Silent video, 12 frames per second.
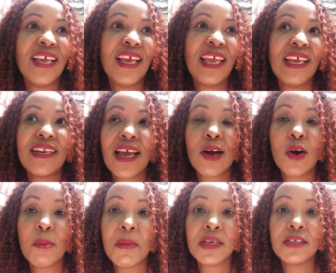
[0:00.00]
And I
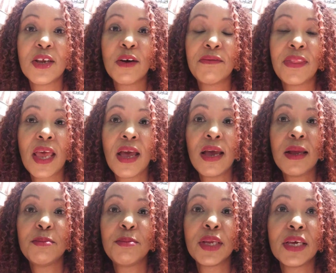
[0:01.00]
call myself
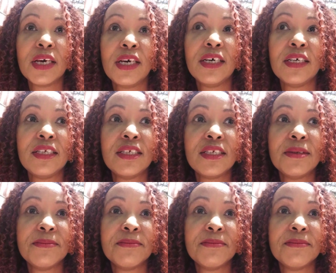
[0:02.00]
that because